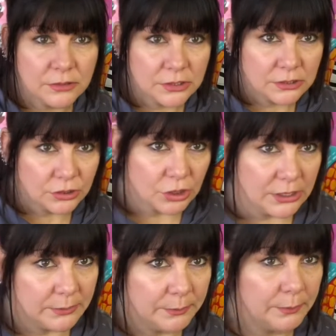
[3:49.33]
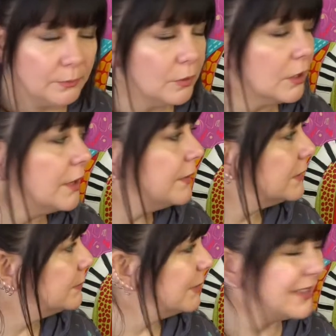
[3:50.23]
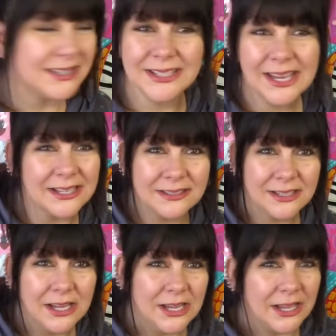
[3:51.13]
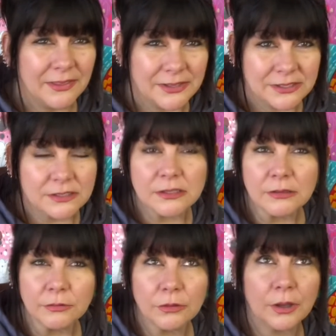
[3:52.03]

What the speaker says: just straight work on this, but that's a guess. And this is a